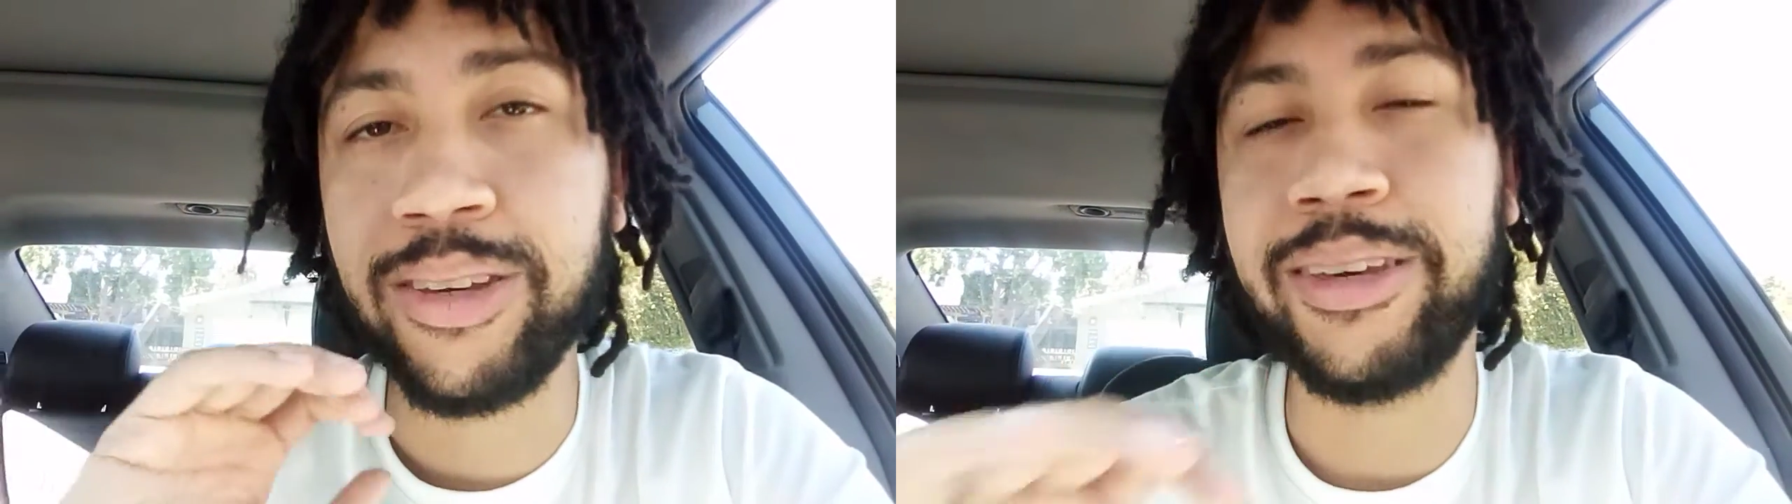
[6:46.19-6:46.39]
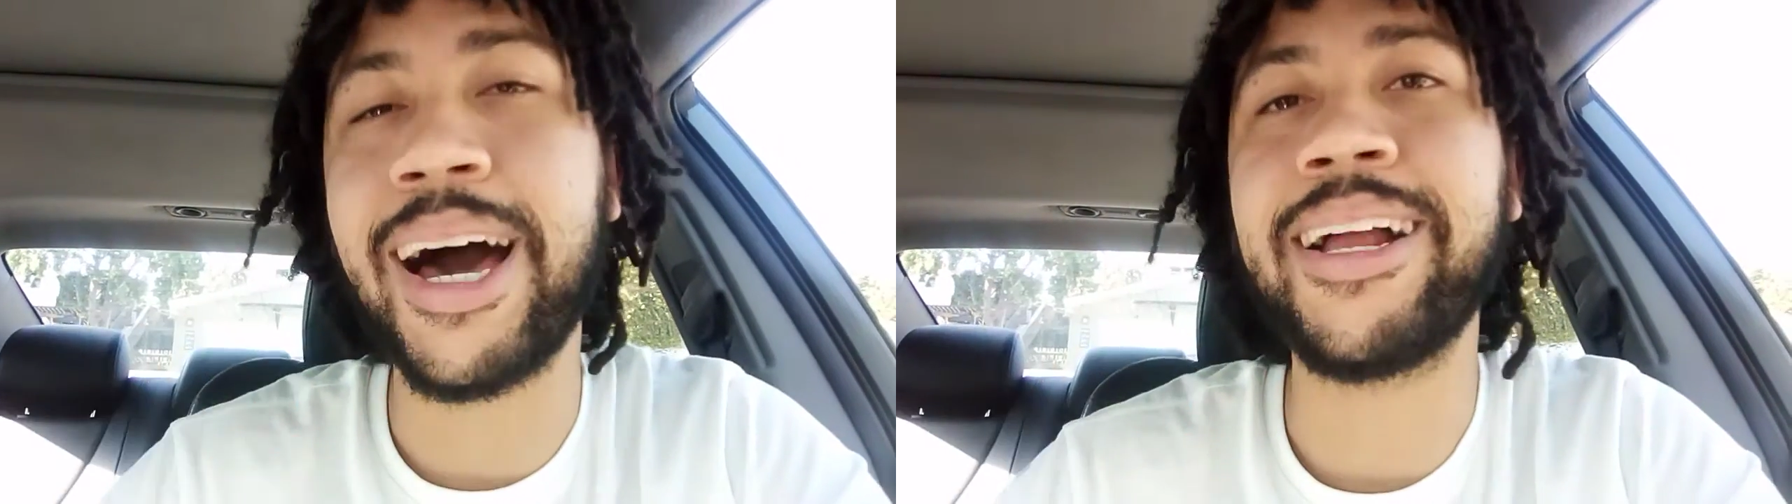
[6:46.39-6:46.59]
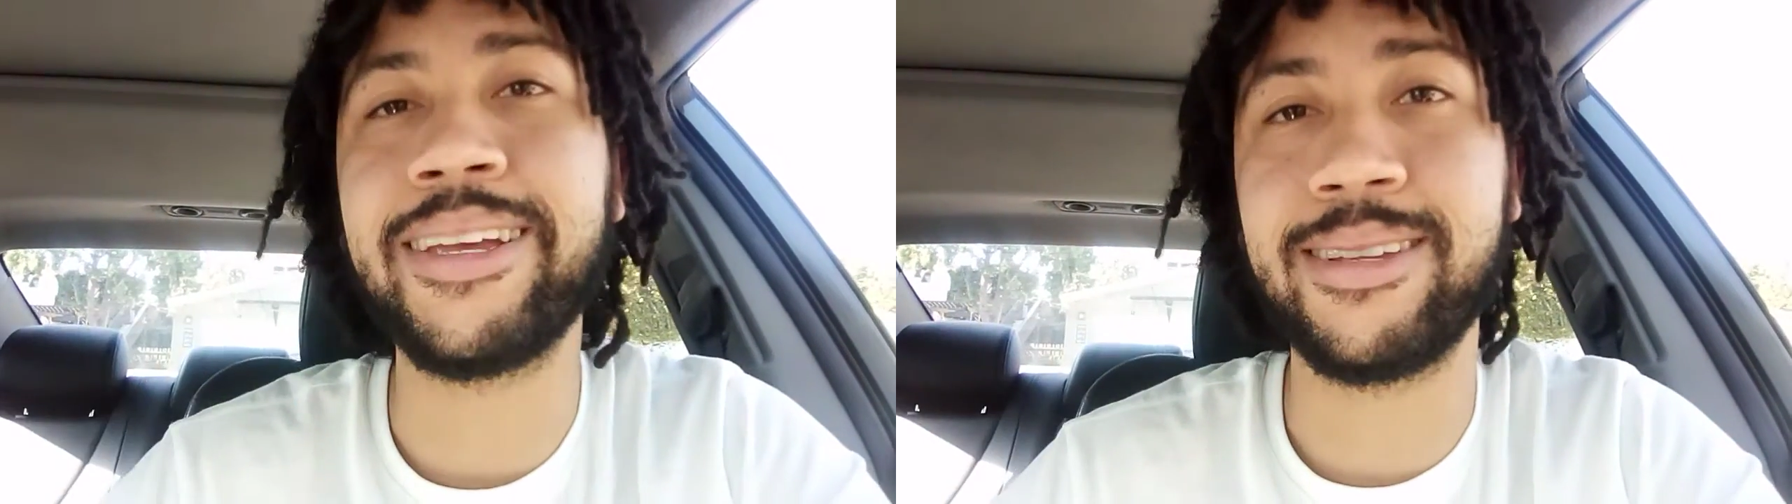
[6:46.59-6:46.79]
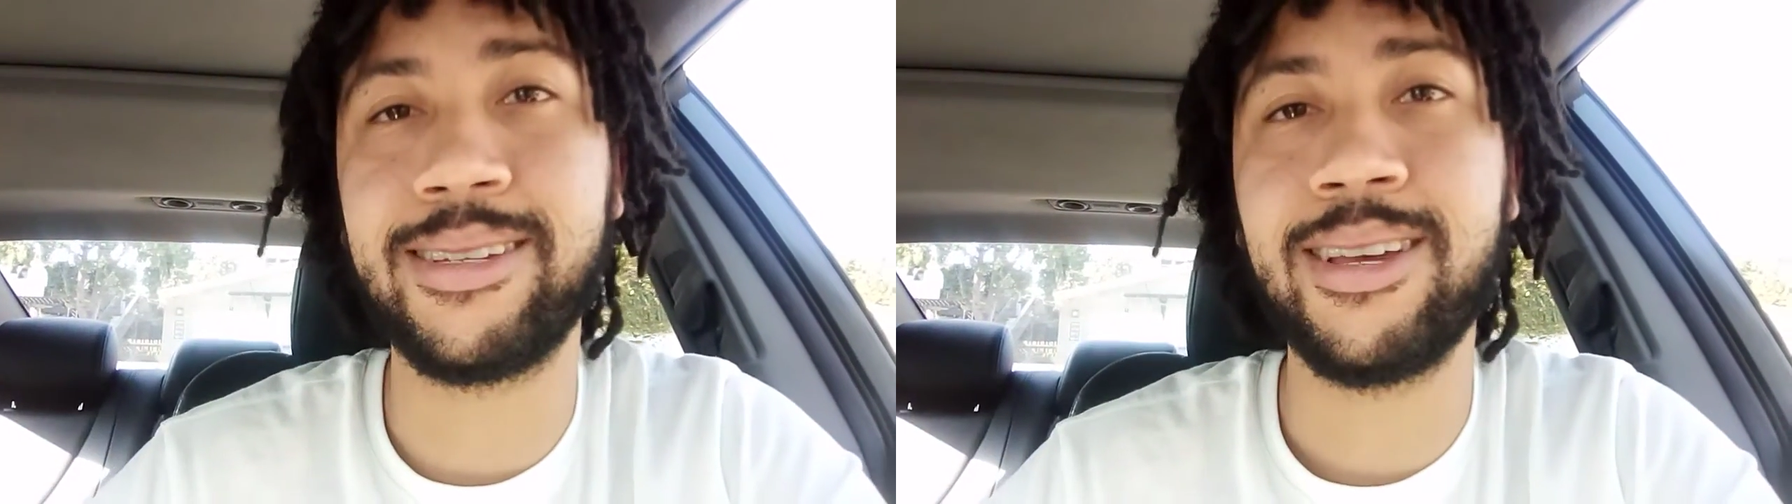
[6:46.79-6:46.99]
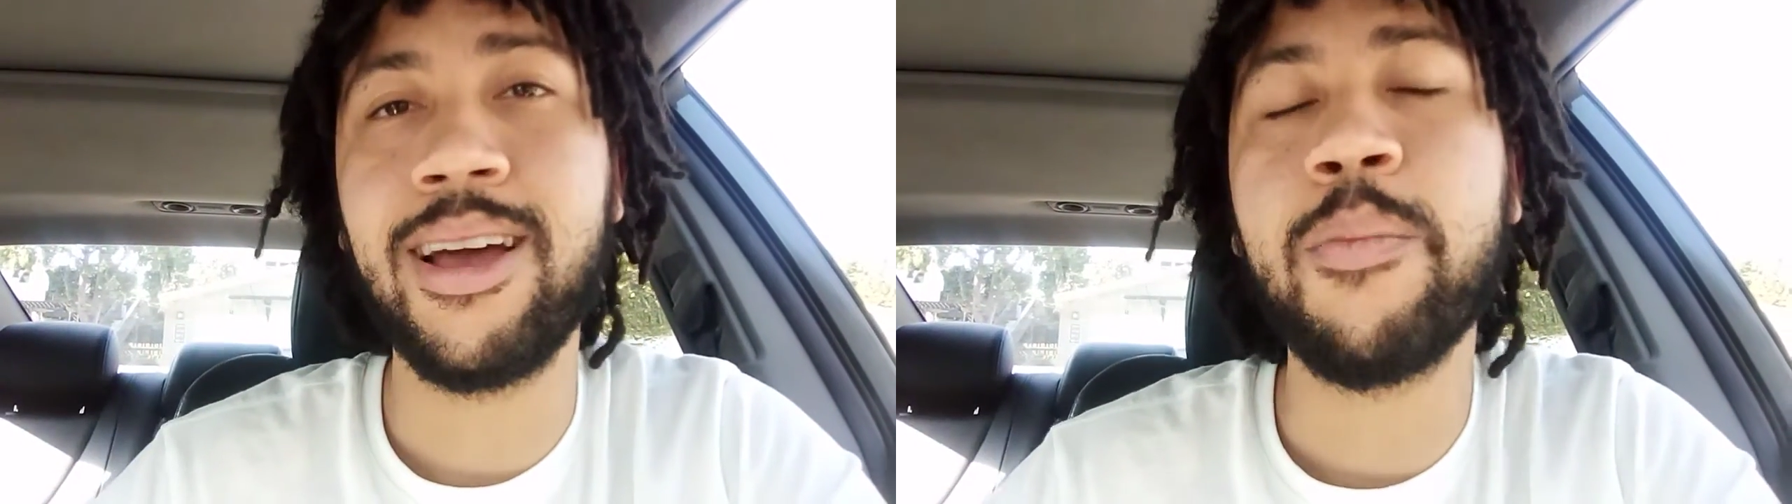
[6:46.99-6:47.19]

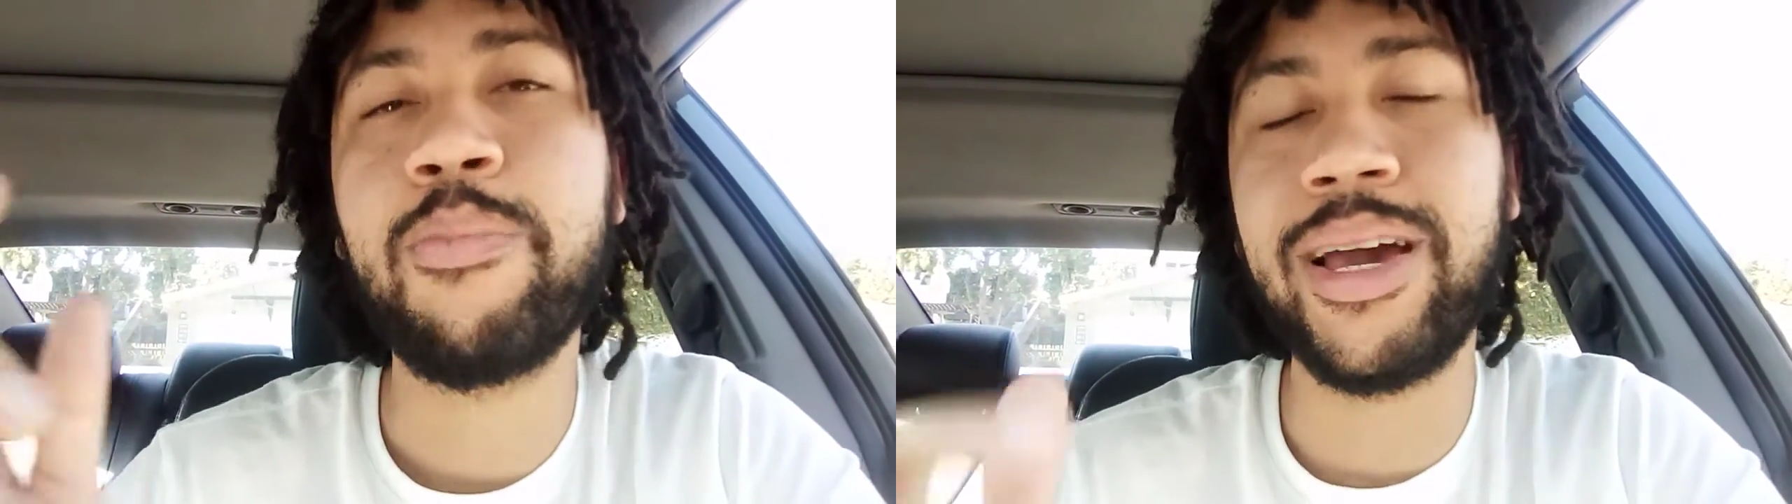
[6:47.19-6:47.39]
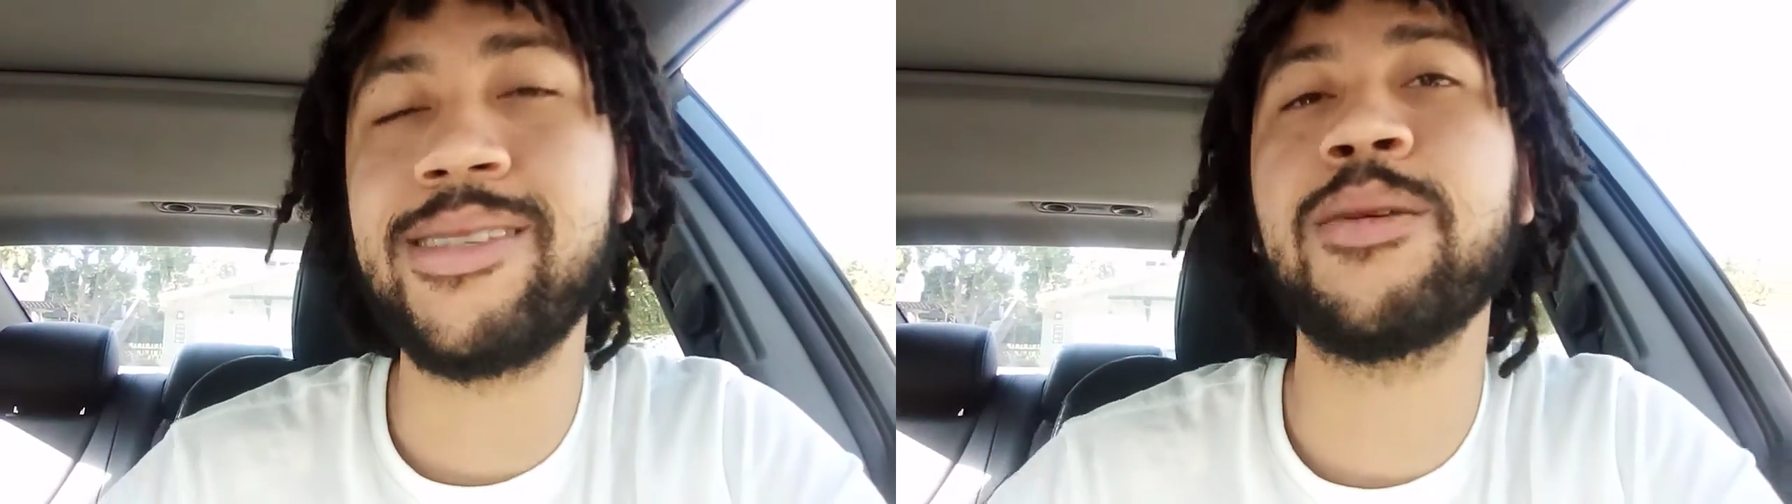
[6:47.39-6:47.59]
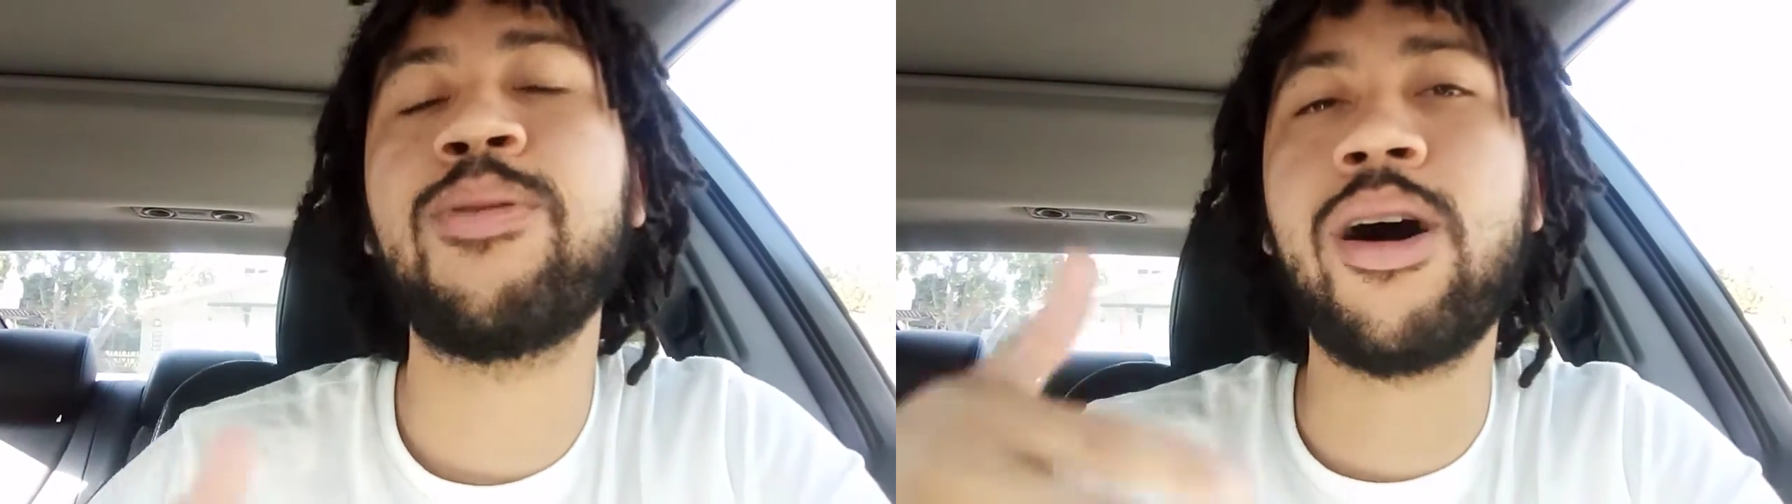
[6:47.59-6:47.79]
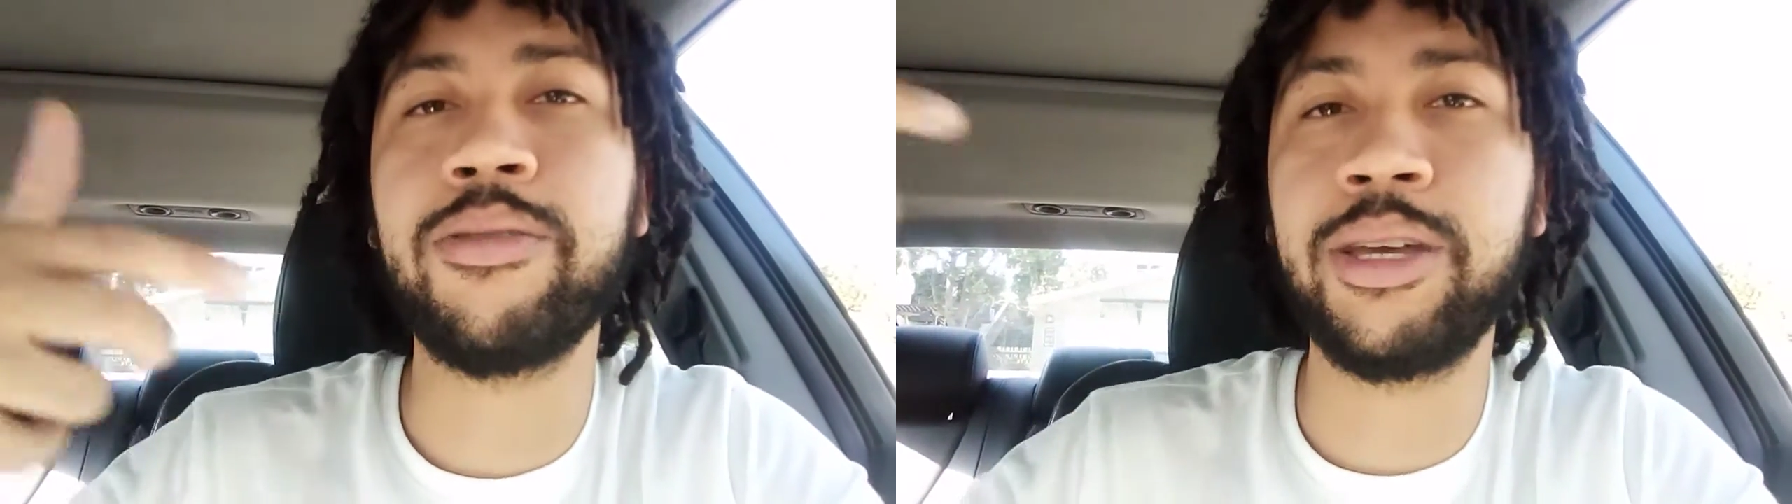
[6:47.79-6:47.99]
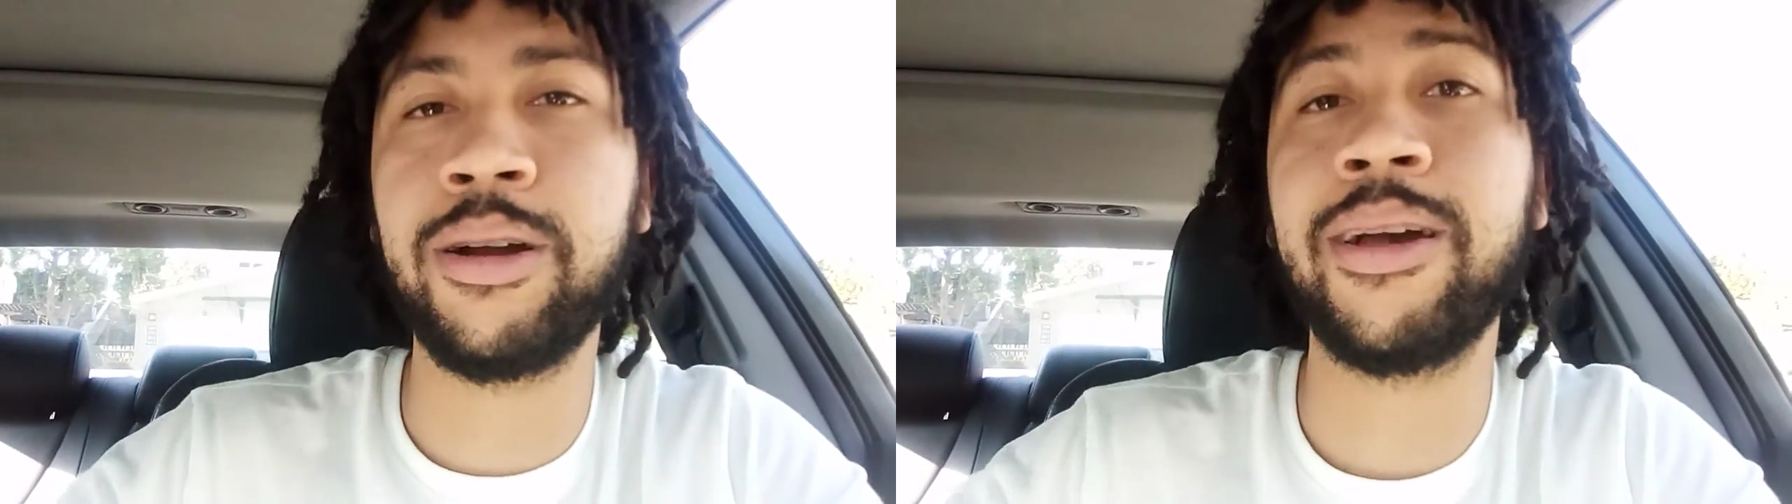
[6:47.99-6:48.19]
guidance based upon their